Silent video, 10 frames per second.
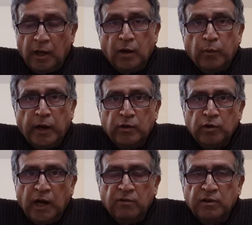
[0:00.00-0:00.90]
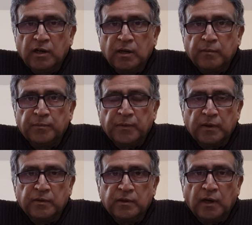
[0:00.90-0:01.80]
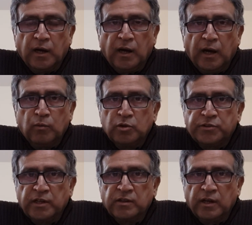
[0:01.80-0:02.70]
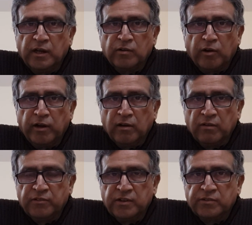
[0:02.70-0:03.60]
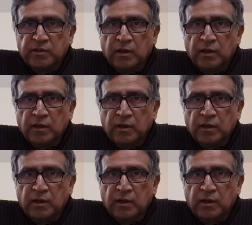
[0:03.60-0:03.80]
where you have I would say the heroine of this